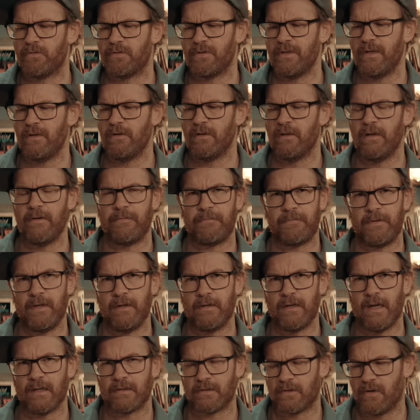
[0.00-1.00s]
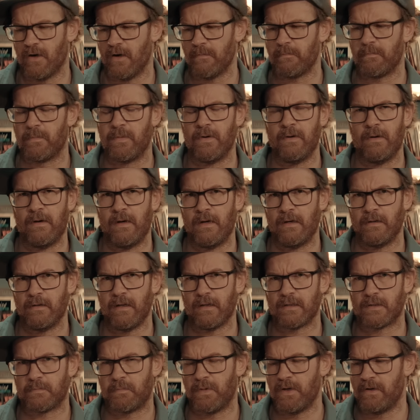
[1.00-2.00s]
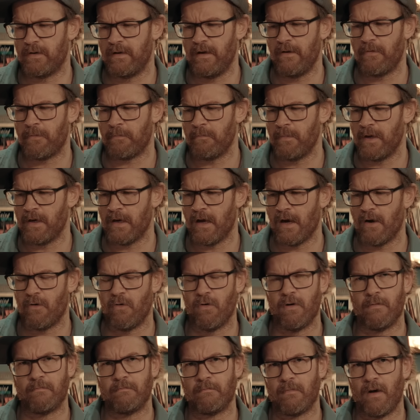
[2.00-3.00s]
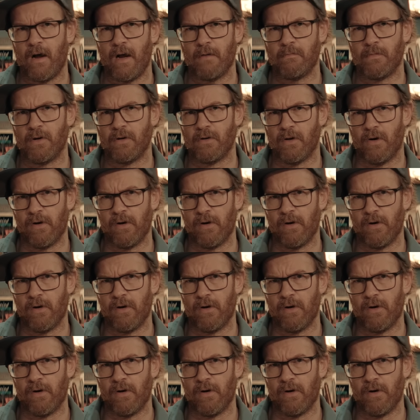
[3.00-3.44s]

you see, lifting that cup, that's beneath me now. I'm a